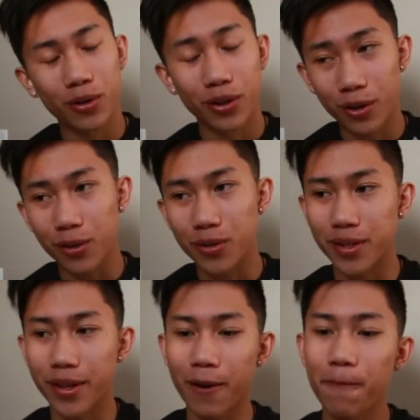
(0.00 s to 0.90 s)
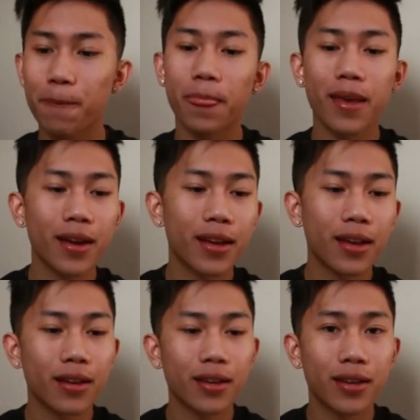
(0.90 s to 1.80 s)
girls in there,
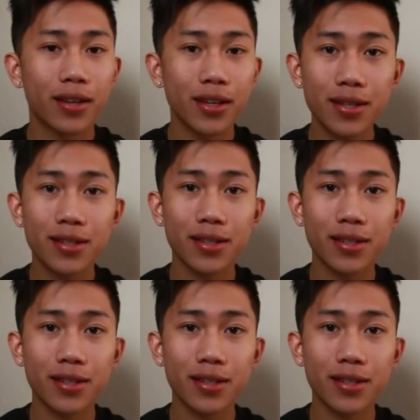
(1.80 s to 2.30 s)
he